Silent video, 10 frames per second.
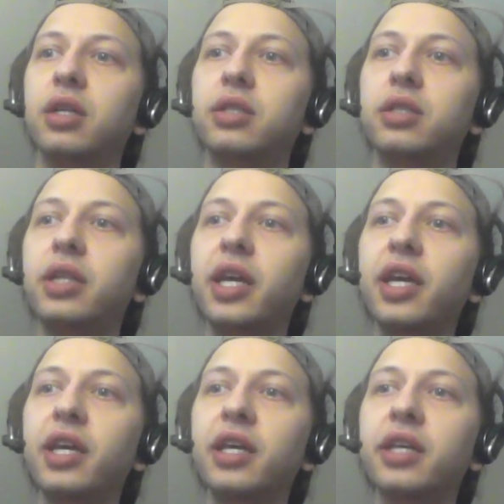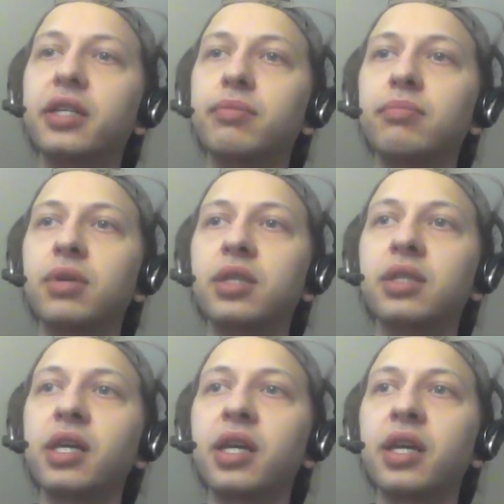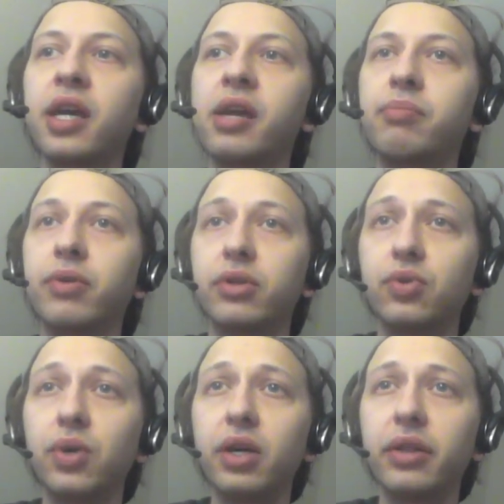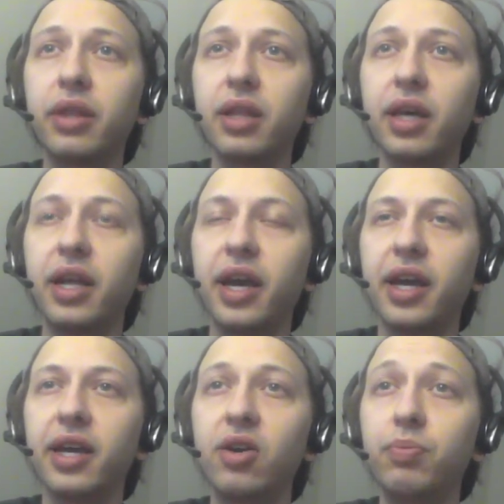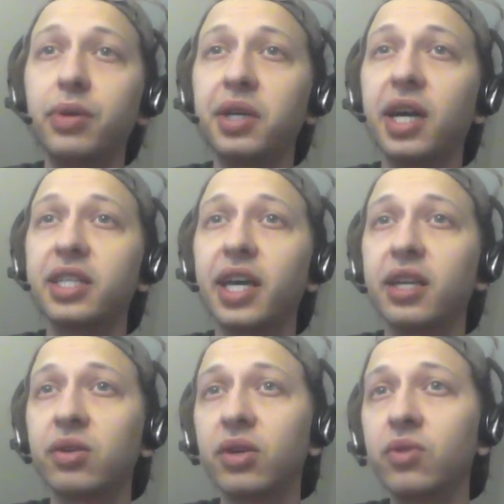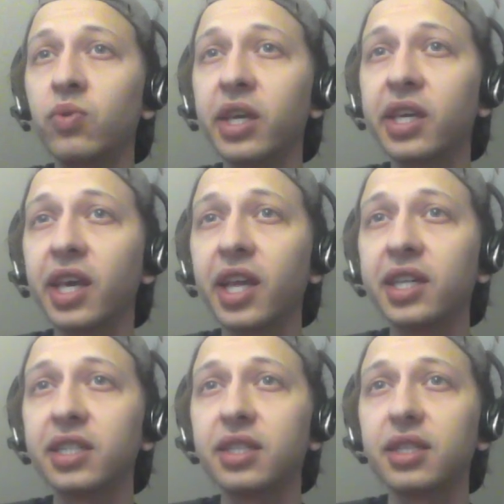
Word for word: Today is Monday, April 12th, and I hope you guys had a great weekend.